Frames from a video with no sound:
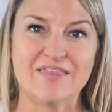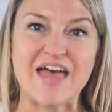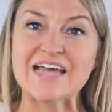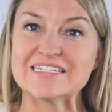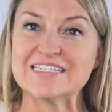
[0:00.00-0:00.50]
And
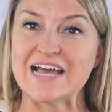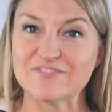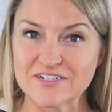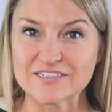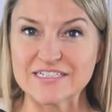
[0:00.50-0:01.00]
that
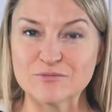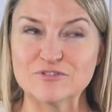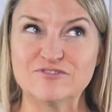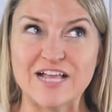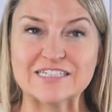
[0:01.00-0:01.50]
definitely
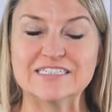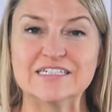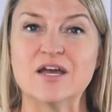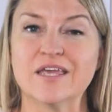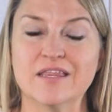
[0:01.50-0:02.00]

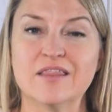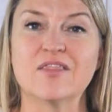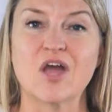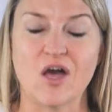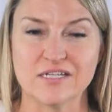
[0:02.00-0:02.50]
reflected
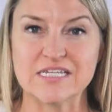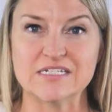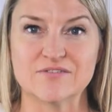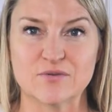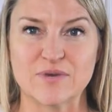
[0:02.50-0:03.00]
in the
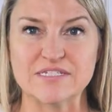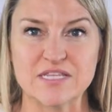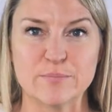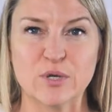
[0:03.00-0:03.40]
content of the rest of the